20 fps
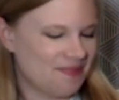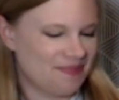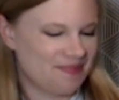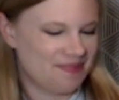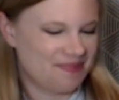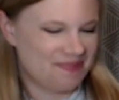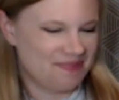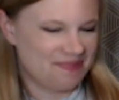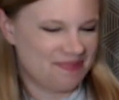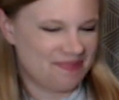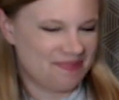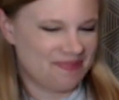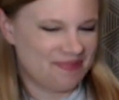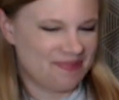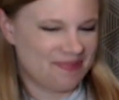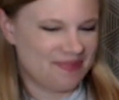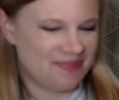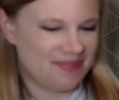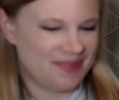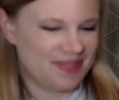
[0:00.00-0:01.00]

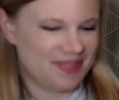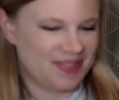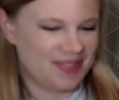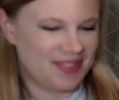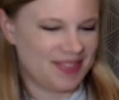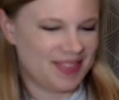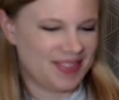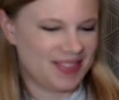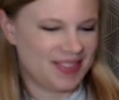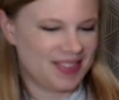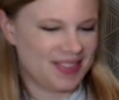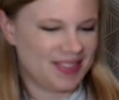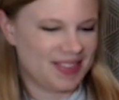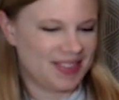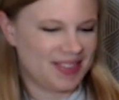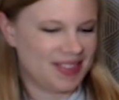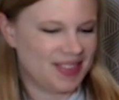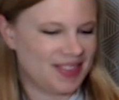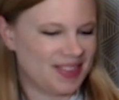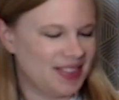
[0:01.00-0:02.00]

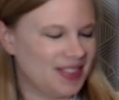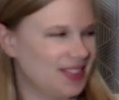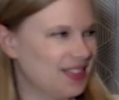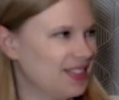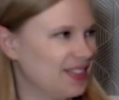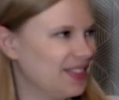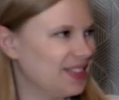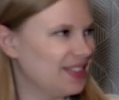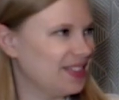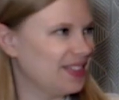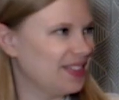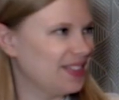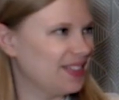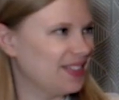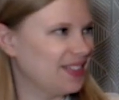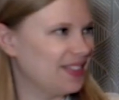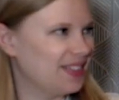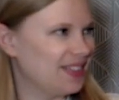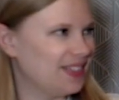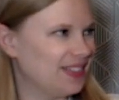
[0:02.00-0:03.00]

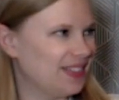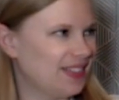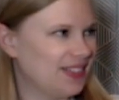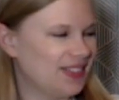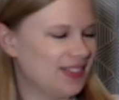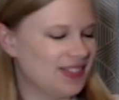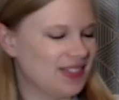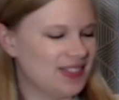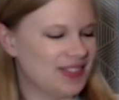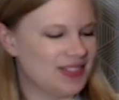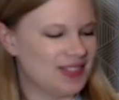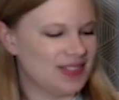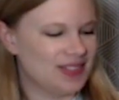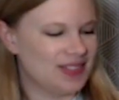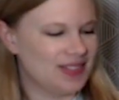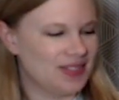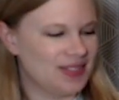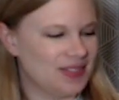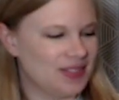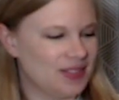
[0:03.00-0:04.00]

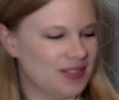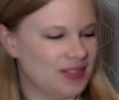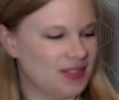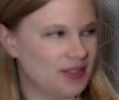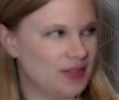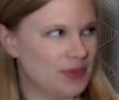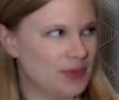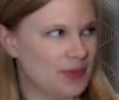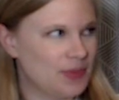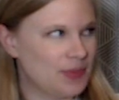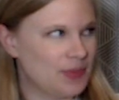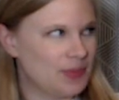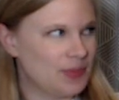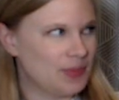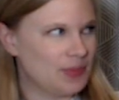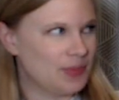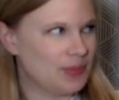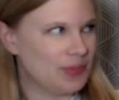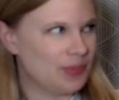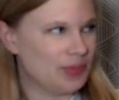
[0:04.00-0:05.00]

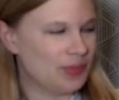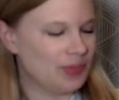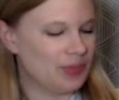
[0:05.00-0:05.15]
[no speech]